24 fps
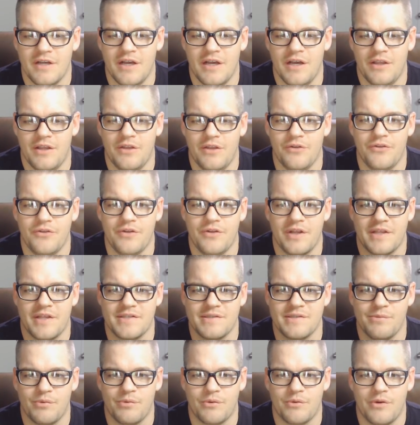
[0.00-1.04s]
you'll do like a
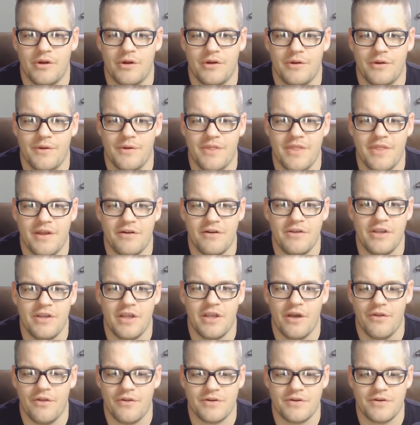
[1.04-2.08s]
simple roto, and there you
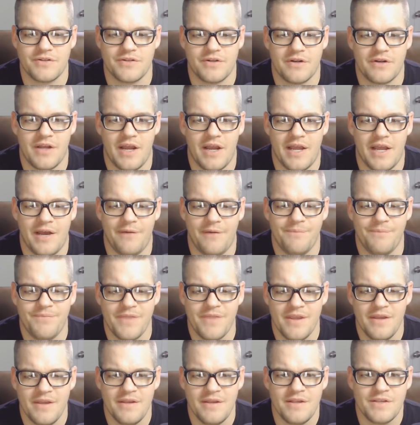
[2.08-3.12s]
go. There's our guy out.
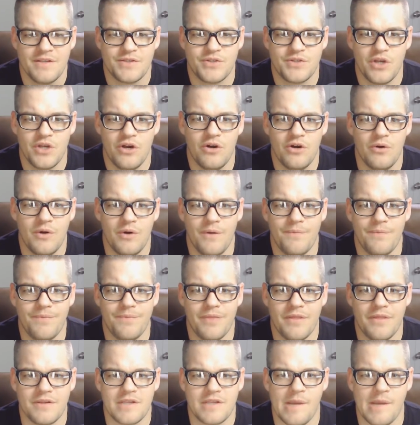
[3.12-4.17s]
So
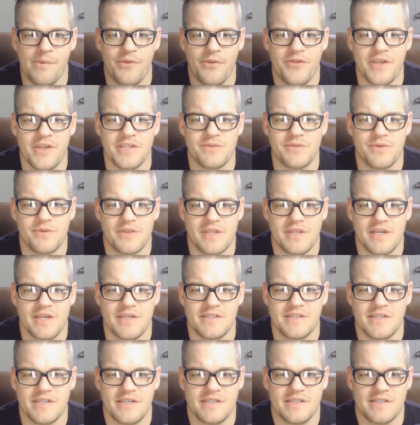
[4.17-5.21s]
a couple things with
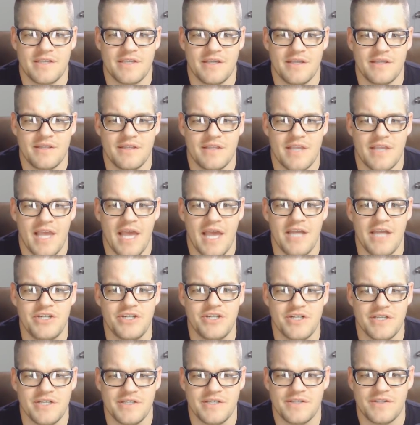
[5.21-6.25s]
this is the
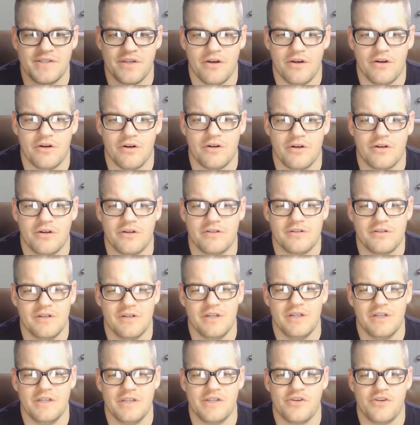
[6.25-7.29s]
edges are
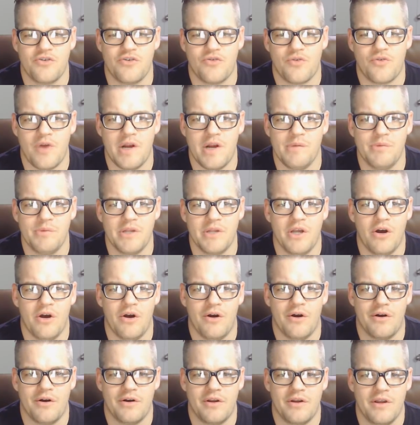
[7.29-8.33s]
incredibly
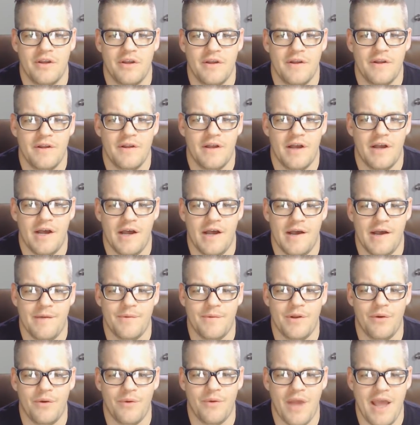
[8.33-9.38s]
hard. We
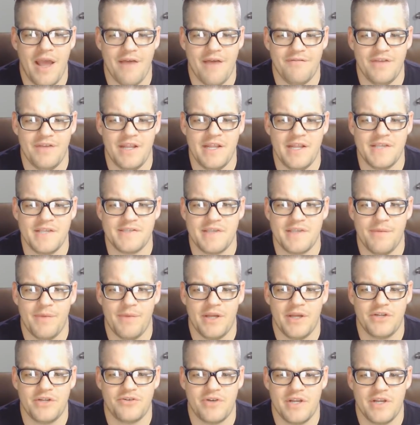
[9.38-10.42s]
don't have any
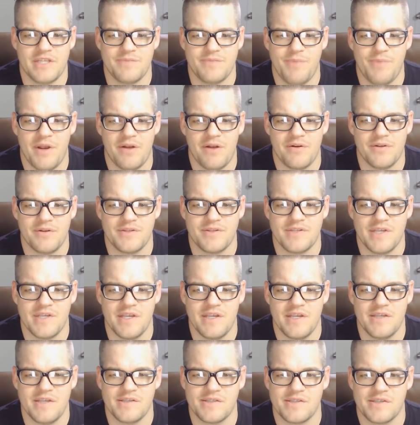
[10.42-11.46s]

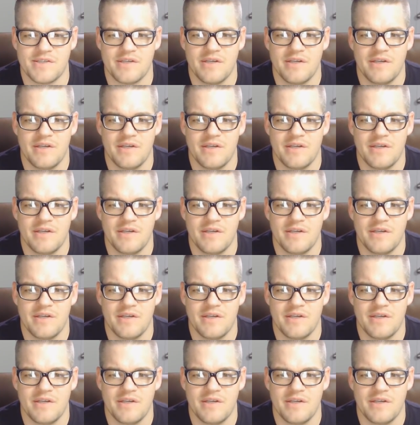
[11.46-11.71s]
semi-transparencies